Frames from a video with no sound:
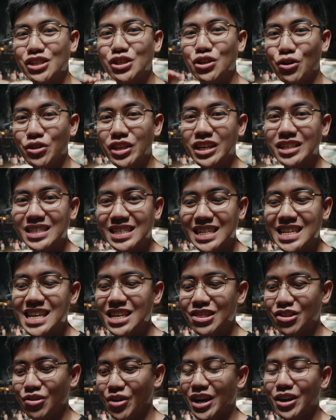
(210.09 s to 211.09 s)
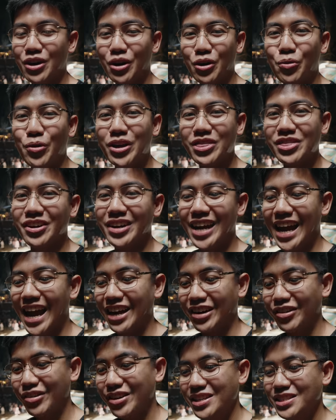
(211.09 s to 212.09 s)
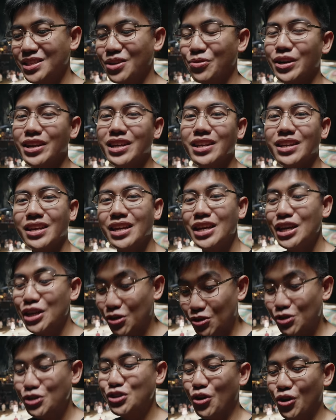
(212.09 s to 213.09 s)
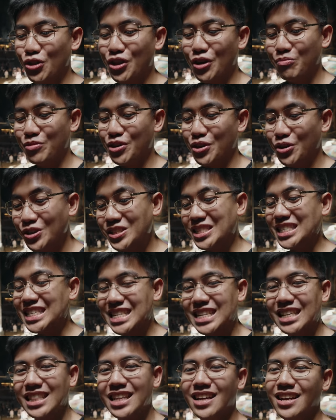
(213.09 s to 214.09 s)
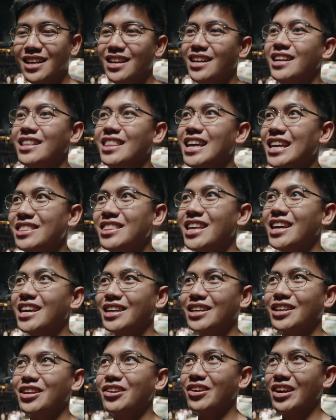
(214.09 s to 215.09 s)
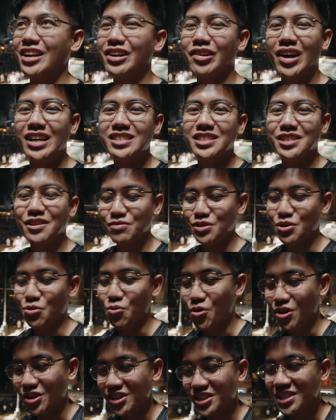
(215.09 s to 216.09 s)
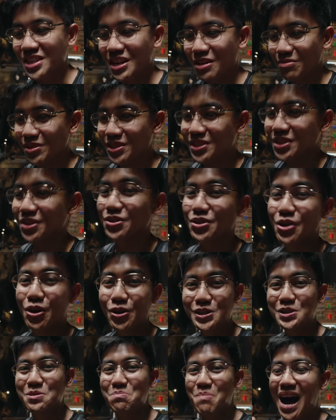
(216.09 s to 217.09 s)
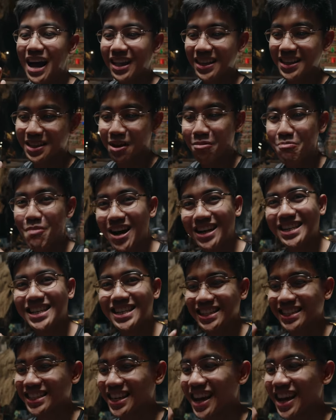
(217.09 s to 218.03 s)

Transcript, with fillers: show their teeth, right? Or when they're angry. So when you show them your teeth, they think you're aggressive towards them. So don't smile at the monkeys,